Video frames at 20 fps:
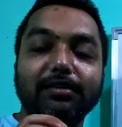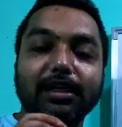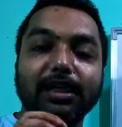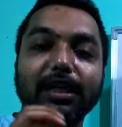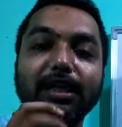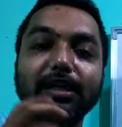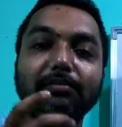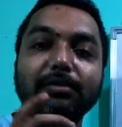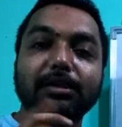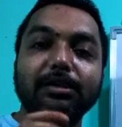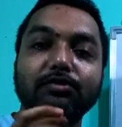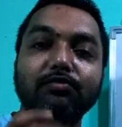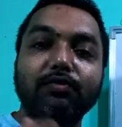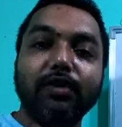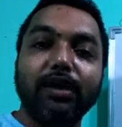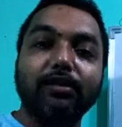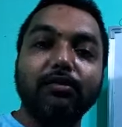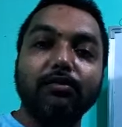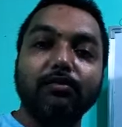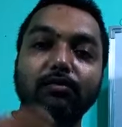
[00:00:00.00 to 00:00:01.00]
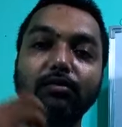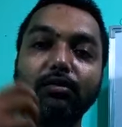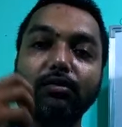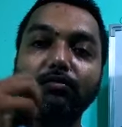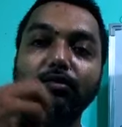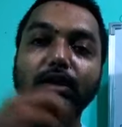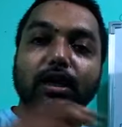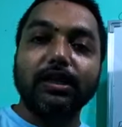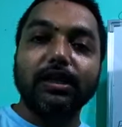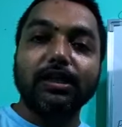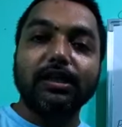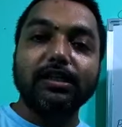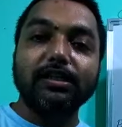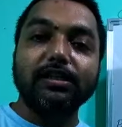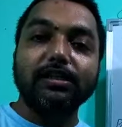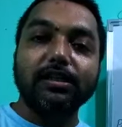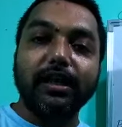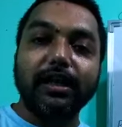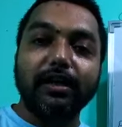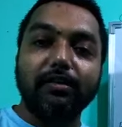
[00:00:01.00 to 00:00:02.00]
Clay means when water
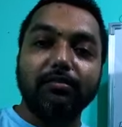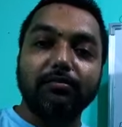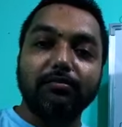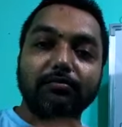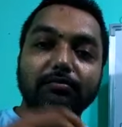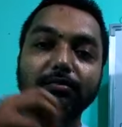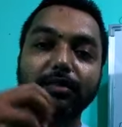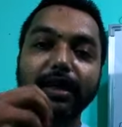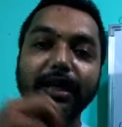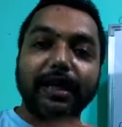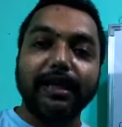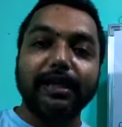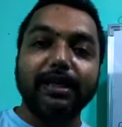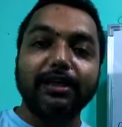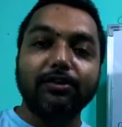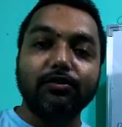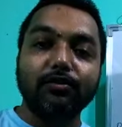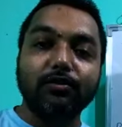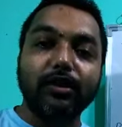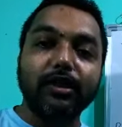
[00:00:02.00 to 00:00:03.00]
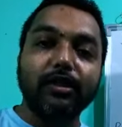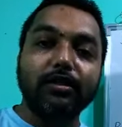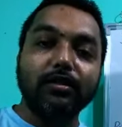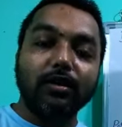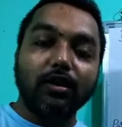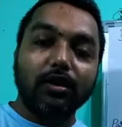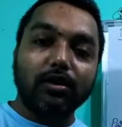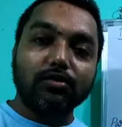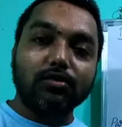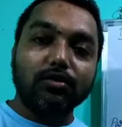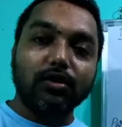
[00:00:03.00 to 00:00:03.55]
is added to it,